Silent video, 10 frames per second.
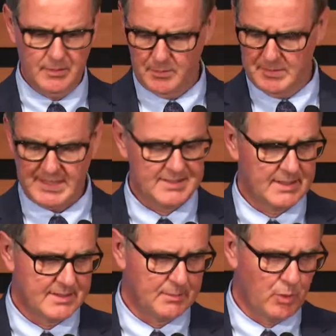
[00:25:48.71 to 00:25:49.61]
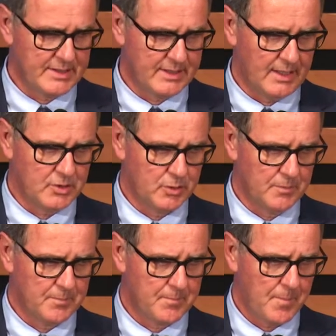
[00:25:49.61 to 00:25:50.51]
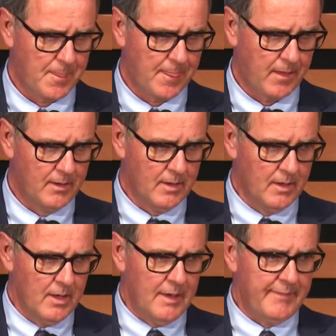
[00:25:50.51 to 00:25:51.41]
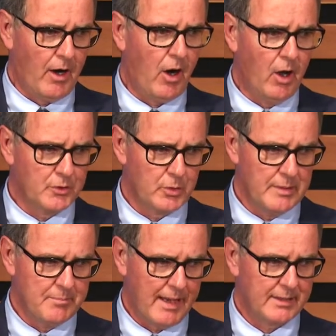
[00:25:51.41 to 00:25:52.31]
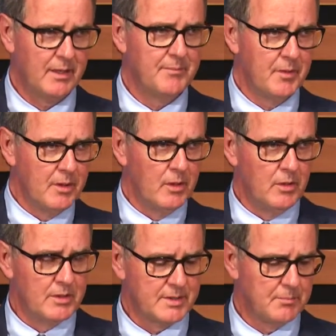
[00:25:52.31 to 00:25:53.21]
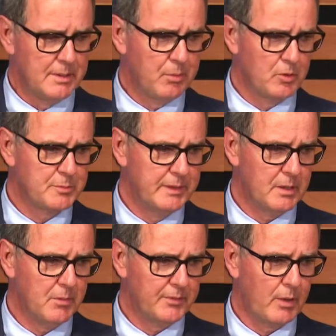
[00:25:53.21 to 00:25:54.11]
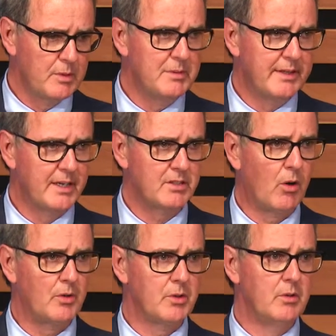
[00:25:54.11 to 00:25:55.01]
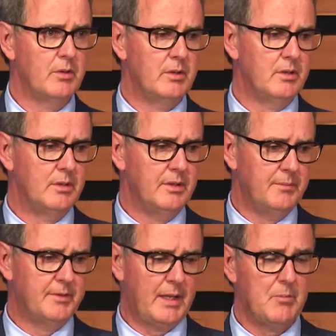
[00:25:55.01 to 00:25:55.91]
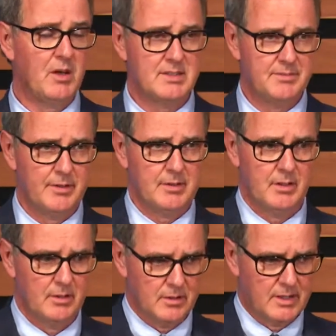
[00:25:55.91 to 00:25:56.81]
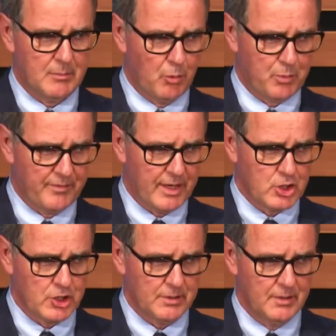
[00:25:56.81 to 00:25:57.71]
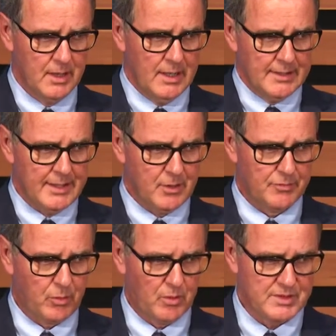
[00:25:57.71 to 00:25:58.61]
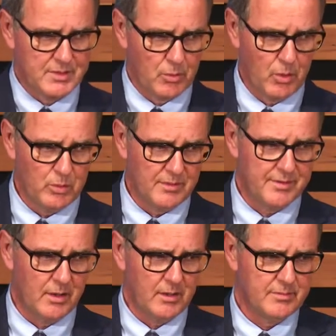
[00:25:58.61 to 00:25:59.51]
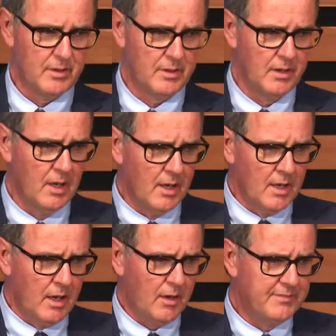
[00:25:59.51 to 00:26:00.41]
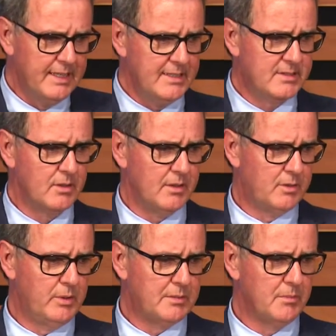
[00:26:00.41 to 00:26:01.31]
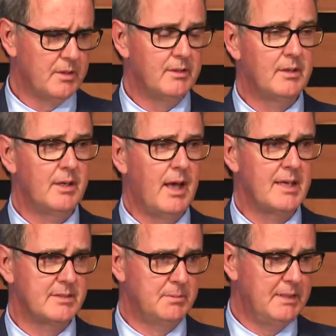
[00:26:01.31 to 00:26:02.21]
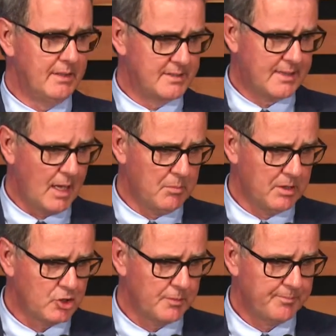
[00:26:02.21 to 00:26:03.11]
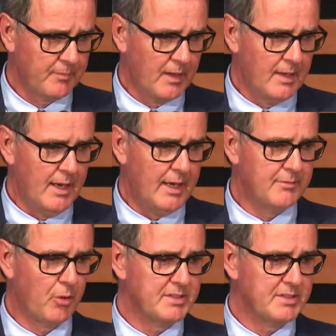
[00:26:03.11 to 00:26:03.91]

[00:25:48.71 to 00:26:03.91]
metastatic breast cancer. There are other impacts. Some people speak about Arimidex or other tamoxifen chemoprevention. Then, of course, the role of these treatments has been established. And for